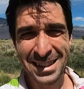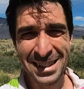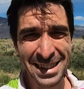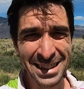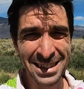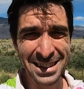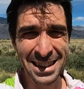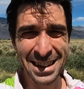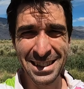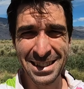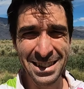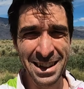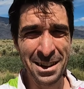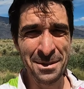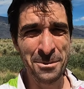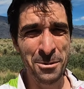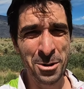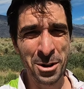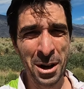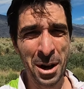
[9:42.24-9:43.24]
it. It's
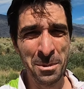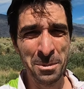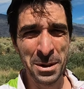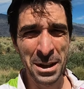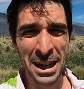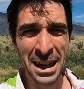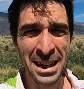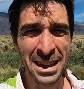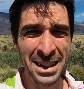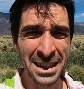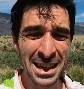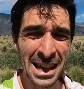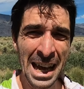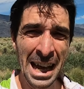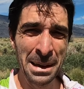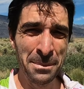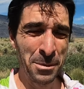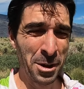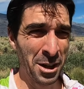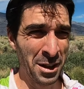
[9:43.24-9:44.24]
not more complicated than
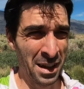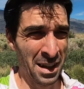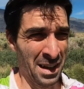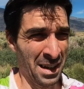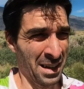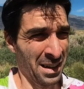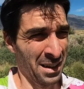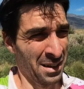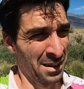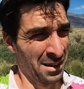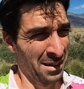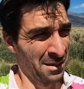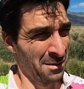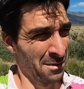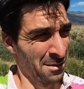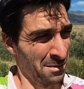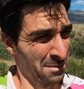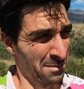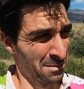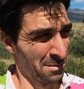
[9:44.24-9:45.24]
that, but
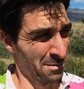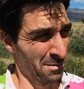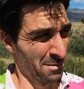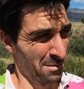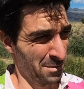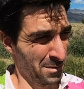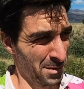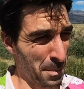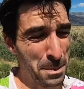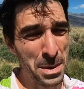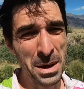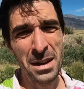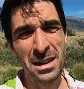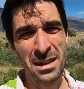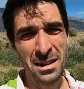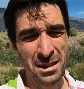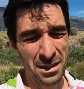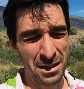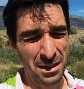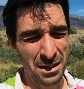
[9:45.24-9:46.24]
the
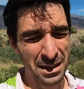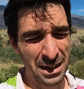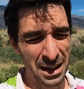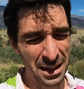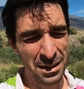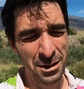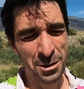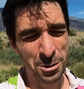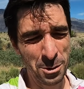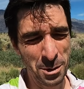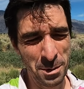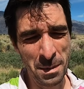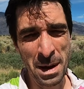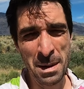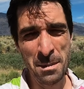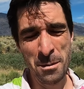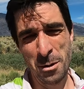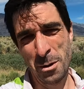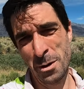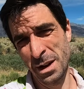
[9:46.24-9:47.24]
big thing to
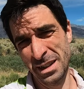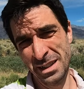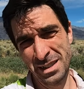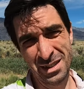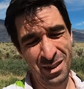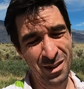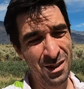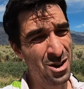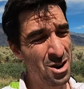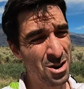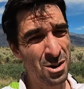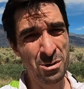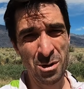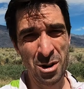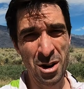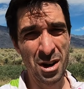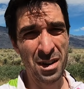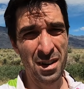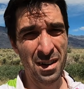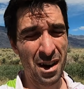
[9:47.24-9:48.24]
remember is long
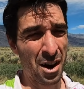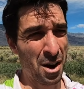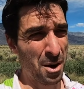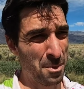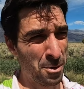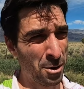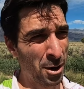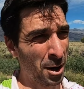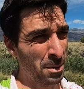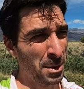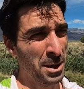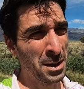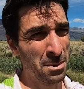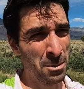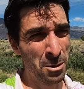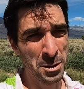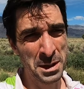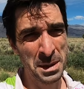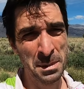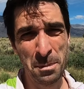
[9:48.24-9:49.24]
run are probably
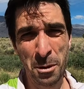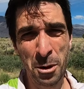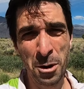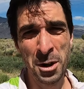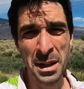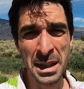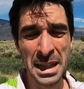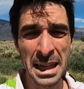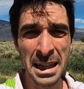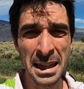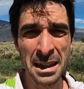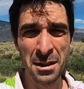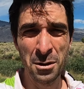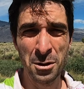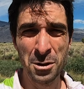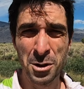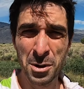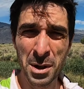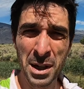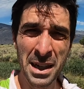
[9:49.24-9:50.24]
the most important thing
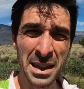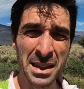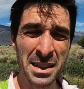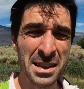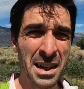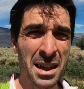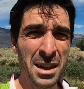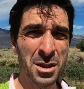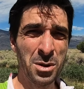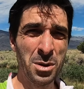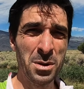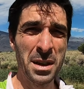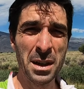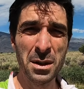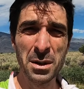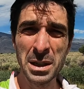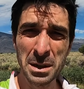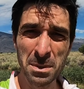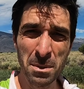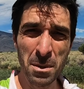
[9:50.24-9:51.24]
in your training schedule.
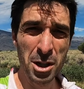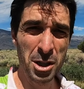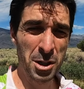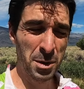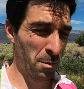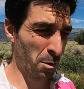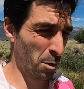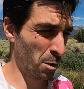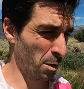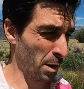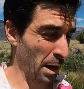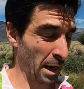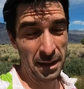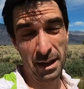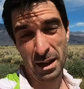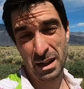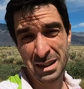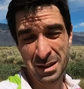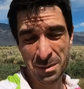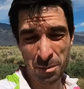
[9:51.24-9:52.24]
There is much more,
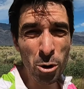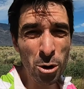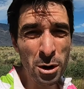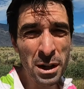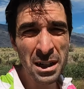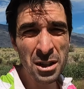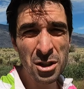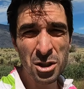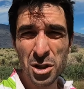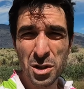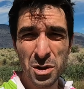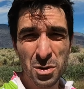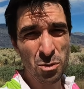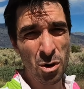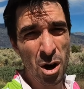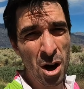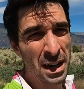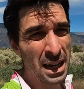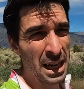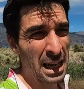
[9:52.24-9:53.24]
and there is more than
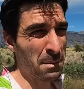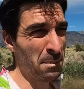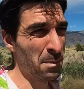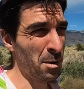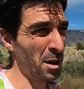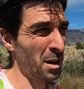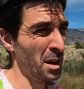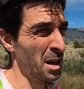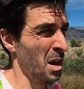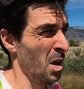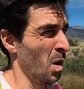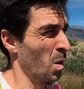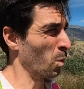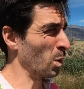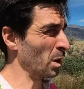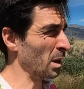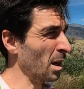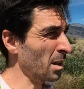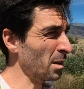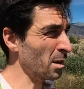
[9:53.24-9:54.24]
just running, but
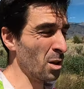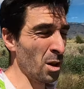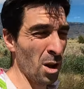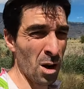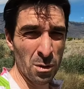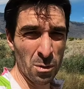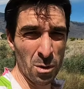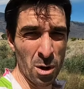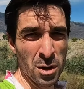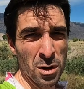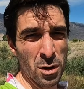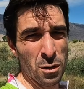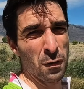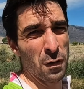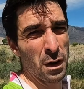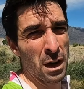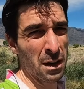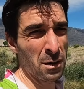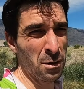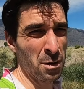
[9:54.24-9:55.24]
without the long run
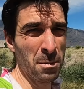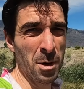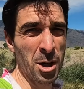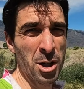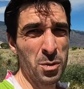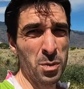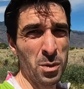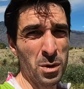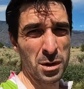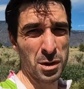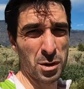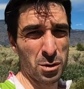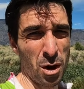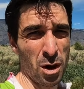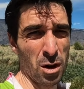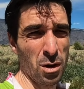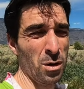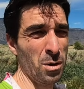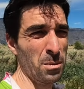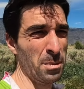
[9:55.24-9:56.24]
you very much will
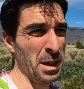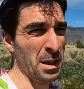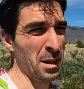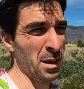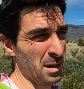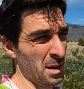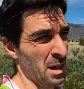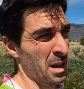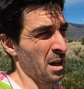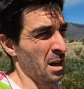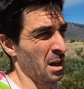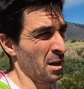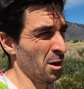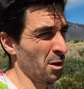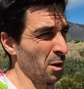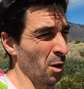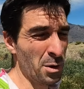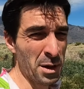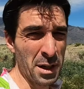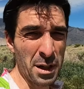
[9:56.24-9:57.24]
struggle, because
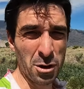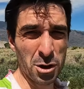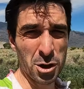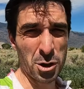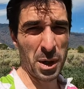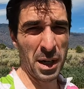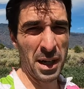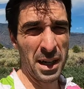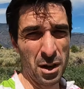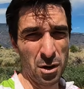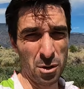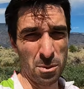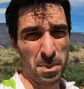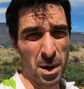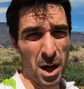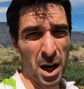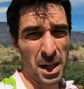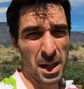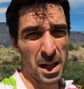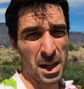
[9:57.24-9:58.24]
not only you're training
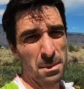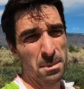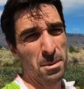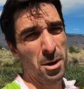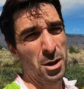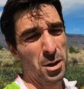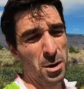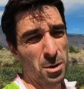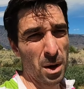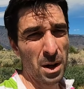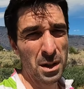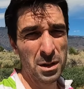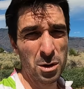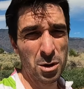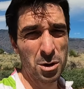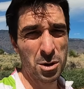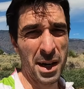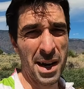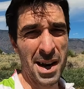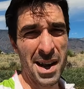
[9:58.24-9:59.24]
your body, but you're
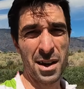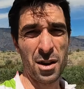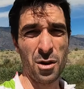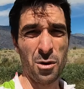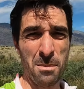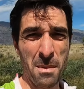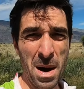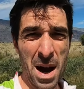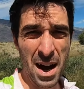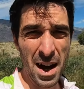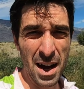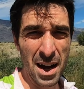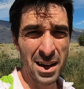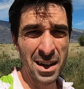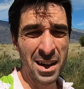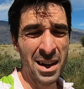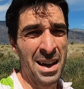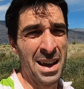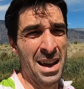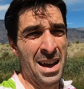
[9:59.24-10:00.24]
also training your
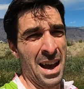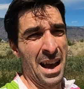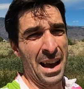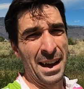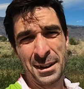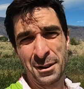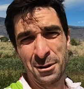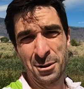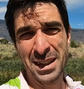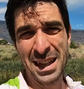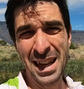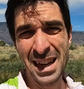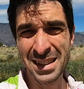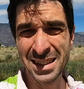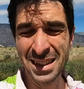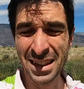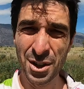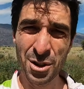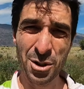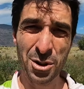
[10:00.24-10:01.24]
mind, and you're
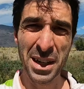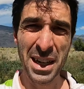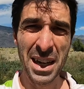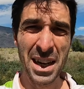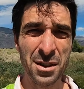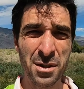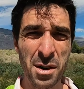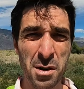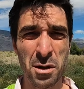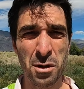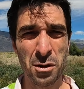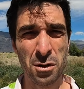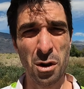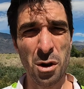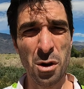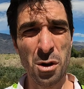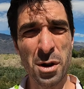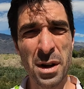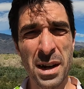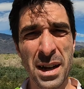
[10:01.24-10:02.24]
testing your gear, and
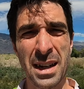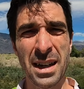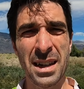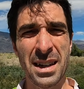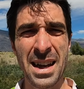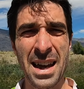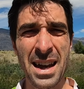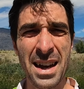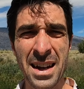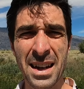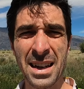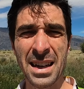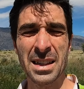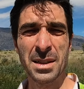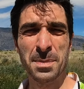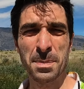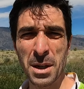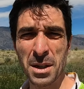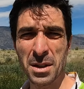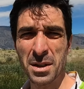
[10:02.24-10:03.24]
you're learning and
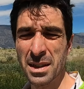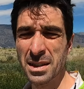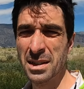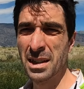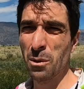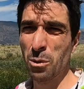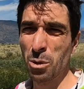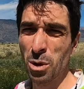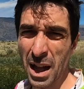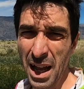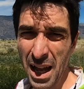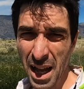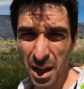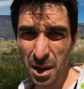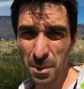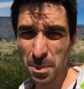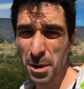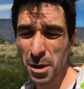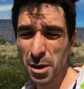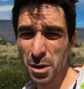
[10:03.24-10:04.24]
gaining experience that will
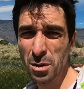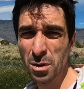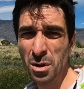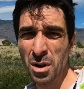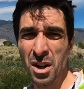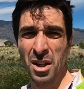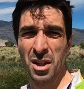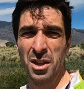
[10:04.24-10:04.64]
help you